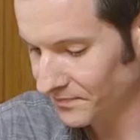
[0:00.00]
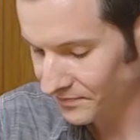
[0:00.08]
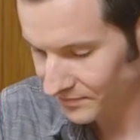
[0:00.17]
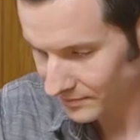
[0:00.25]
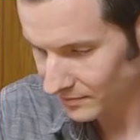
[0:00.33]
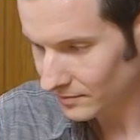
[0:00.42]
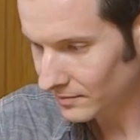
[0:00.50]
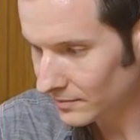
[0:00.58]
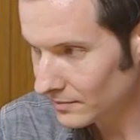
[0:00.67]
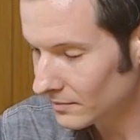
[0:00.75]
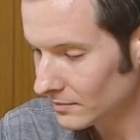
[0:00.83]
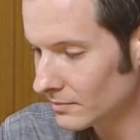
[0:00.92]

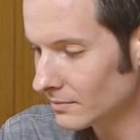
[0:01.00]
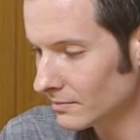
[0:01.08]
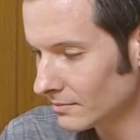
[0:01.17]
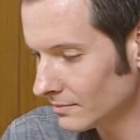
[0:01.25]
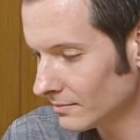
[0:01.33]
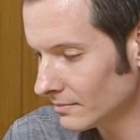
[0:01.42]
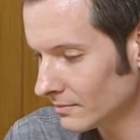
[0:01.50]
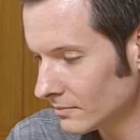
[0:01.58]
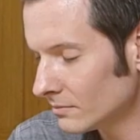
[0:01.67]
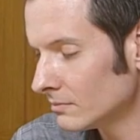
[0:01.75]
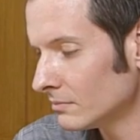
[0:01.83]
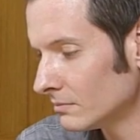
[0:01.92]

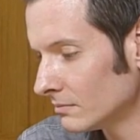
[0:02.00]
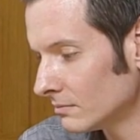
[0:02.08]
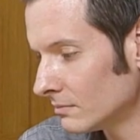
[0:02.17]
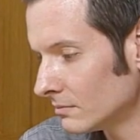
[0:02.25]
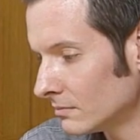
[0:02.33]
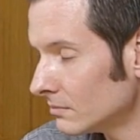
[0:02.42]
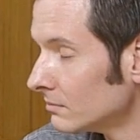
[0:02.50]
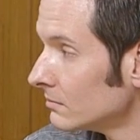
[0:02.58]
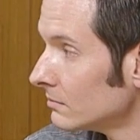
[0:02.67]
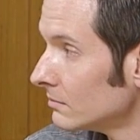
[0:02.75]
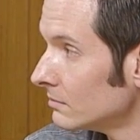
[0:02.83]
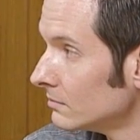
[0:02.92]

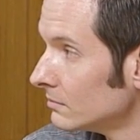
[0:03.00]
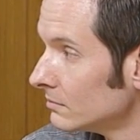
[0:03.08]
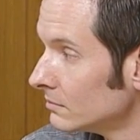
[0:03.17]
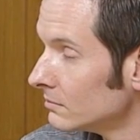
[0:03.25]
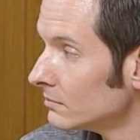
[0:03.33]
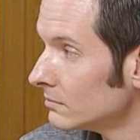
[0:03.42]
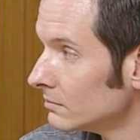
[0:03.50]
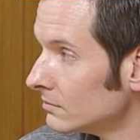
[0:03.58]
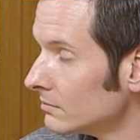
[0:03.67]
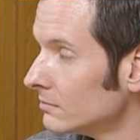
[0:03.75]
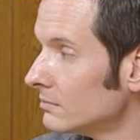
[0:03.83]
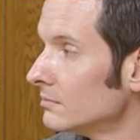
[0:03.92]

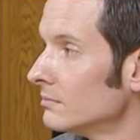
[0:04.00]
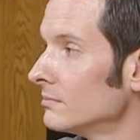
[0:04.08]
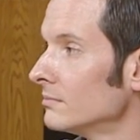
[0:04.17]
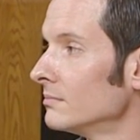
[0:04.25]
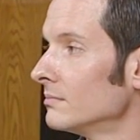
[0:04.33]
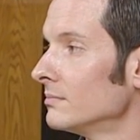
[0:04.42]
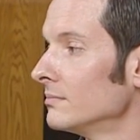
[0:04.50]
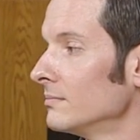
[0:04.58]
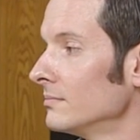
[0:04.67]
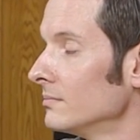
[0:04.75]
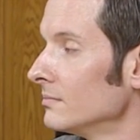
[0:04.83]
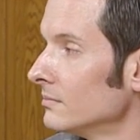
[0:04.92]

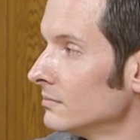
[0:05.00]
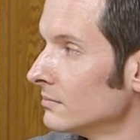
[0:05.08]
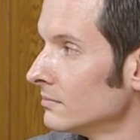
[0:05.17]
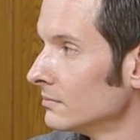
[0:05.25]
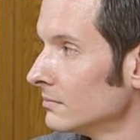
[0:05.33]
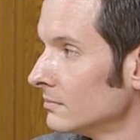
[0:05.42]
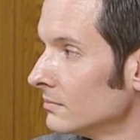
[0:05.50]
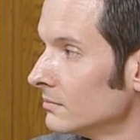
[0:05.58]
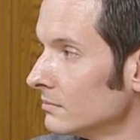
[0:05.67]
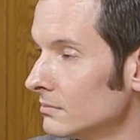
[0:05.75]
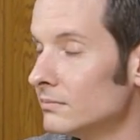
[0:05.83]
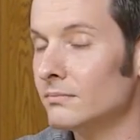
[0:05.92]

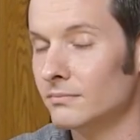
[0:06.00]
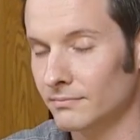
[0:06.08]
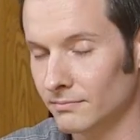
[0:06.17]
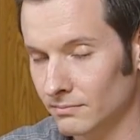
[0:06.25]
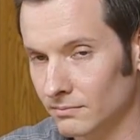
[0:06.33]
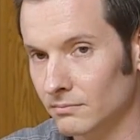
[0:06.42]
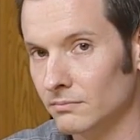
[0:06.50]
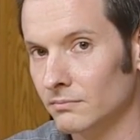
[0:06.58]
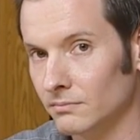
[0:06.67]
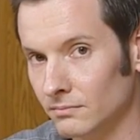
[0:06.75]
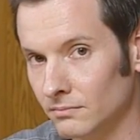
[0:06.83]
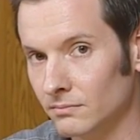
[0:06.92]

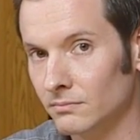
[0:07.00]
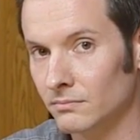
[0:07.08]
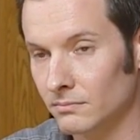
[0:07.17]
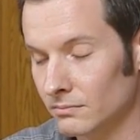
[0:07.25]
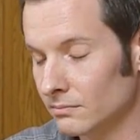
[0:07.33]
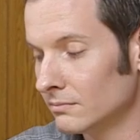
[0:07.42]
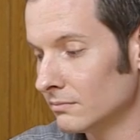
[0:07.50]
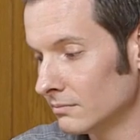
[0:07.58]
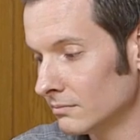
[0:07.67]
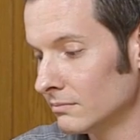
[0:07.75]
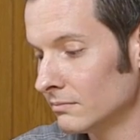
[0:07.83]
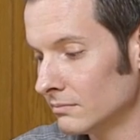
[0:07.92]
[no speech]